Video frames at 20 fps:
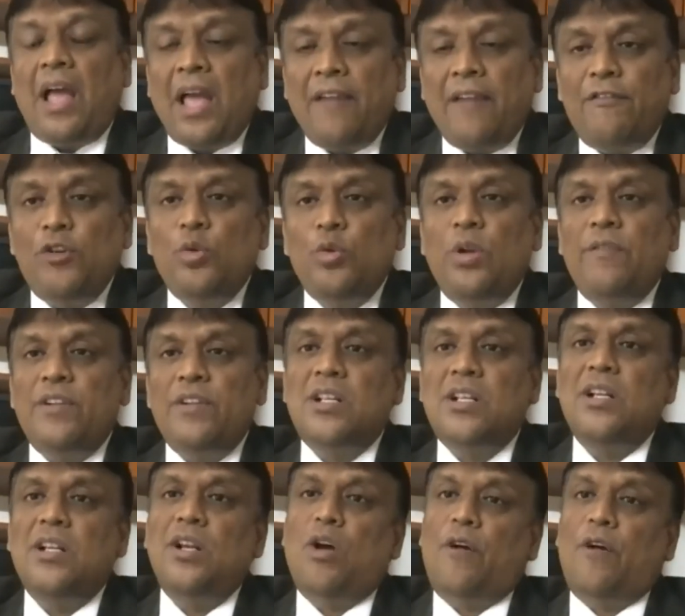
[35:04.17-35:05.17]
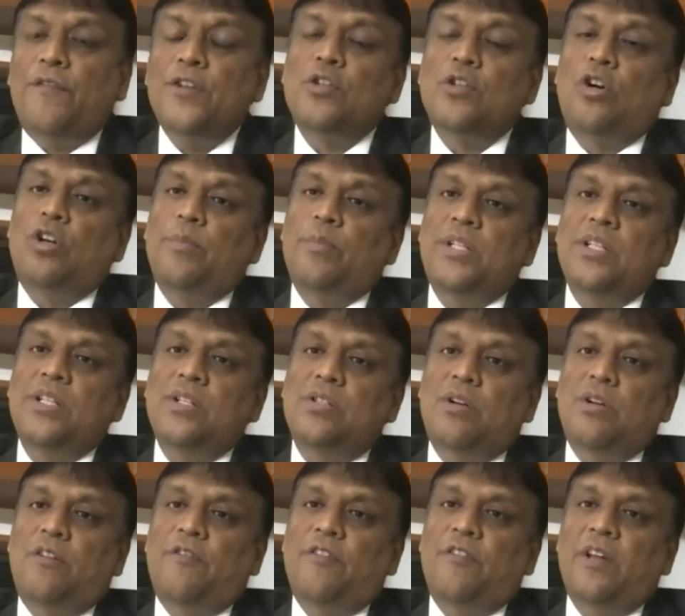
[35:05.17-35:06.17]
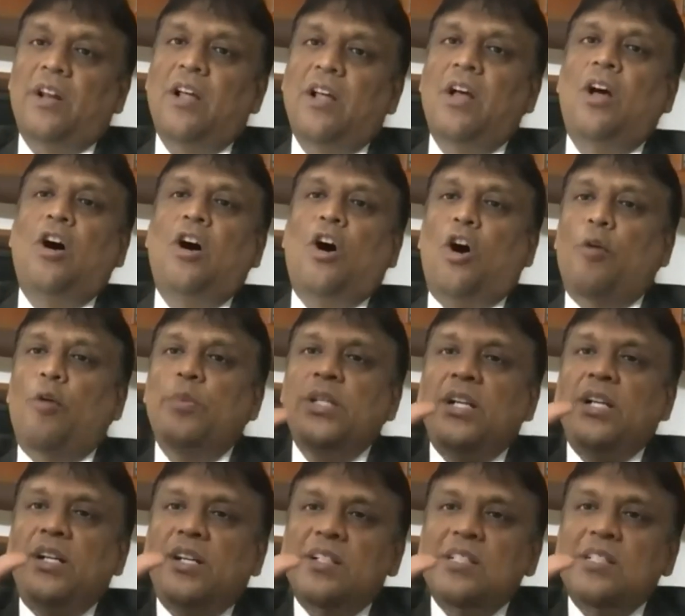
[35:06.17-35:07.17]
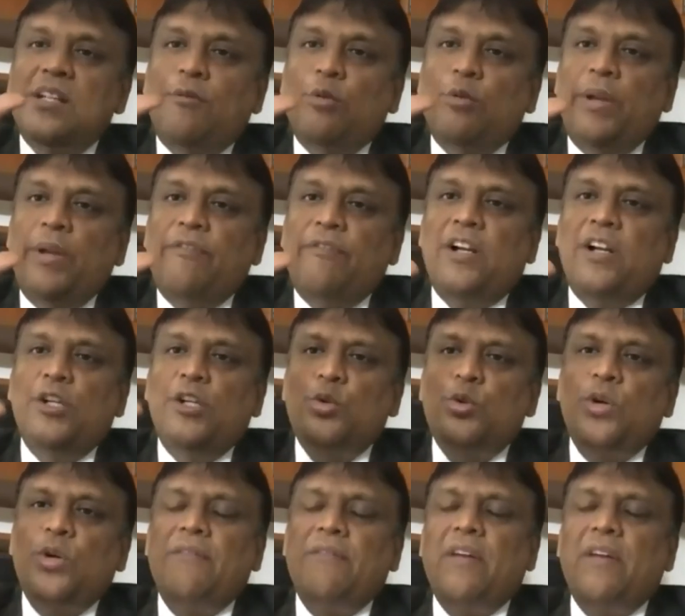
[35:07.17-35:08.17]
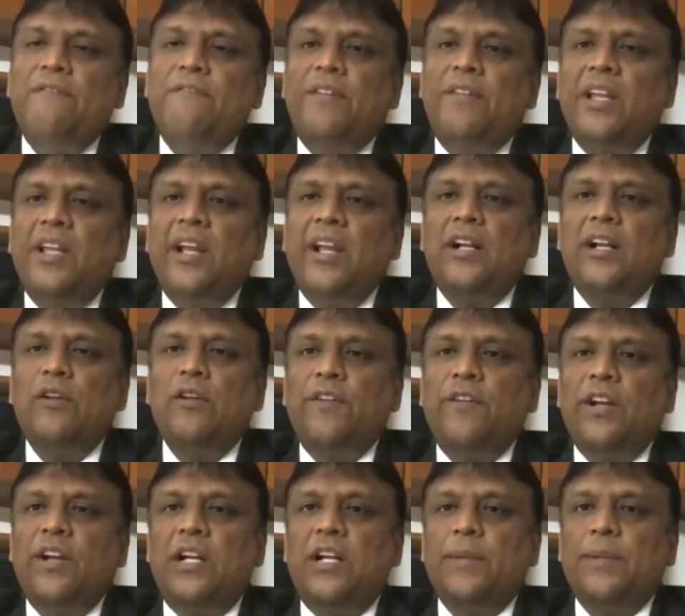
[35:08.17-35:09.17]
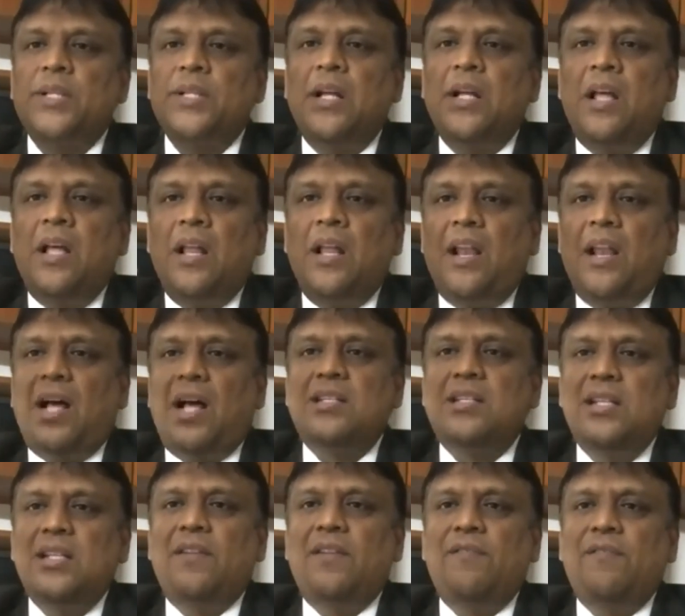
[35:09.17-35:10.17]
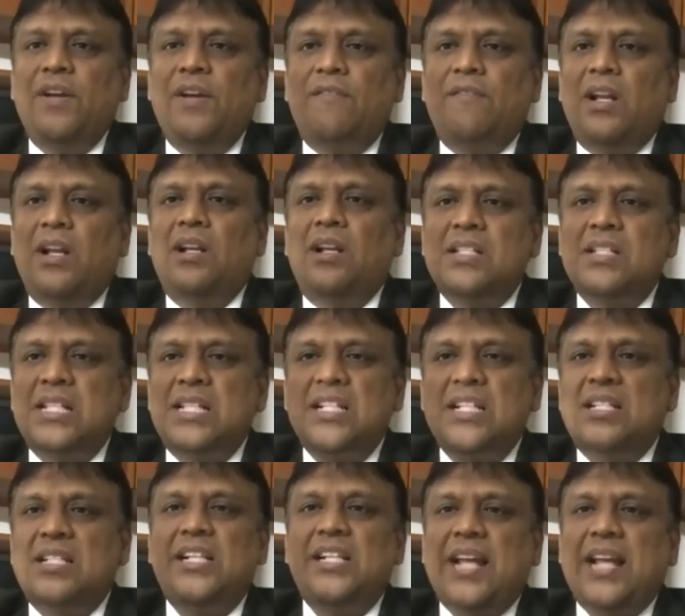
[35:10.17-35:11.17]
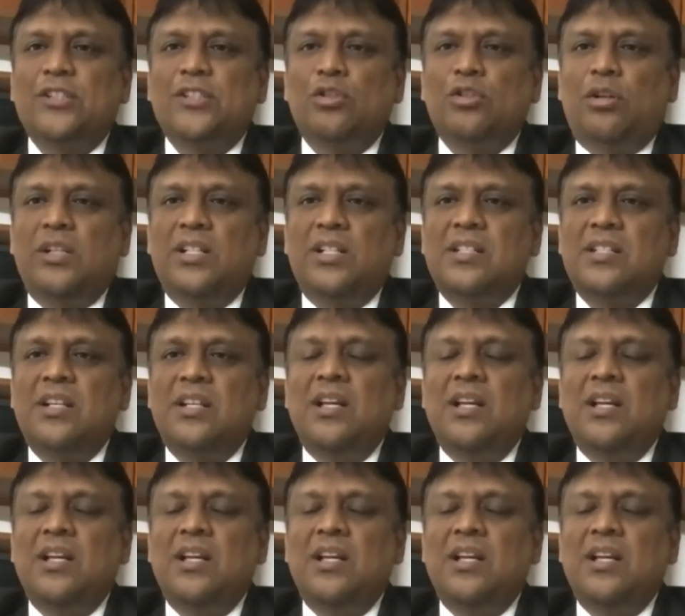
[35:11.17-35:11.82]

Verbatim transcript: have you invested in office automation software how many returns have to be filed you should have everything at your fingertips last year we have done 60 tax audits